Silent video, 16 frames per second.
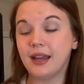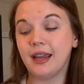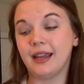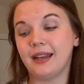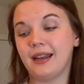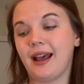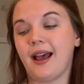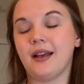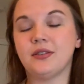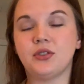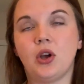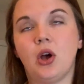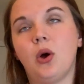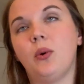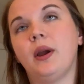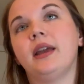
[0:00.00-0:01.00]
And as
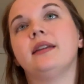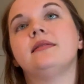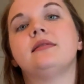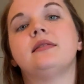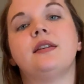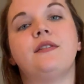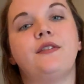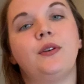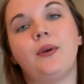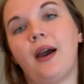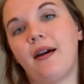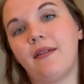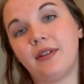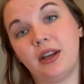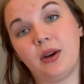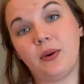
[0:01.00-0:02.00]
always, if you
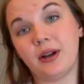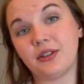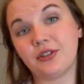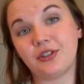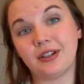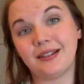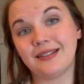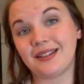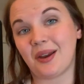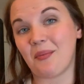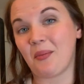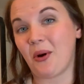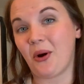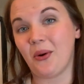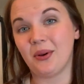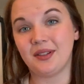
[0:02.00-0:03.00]
have any questions,
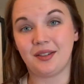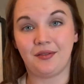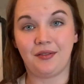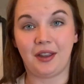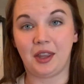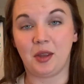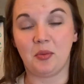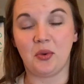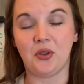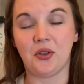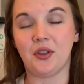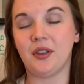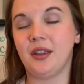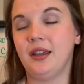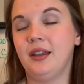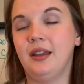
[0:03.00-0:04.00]
I'm always available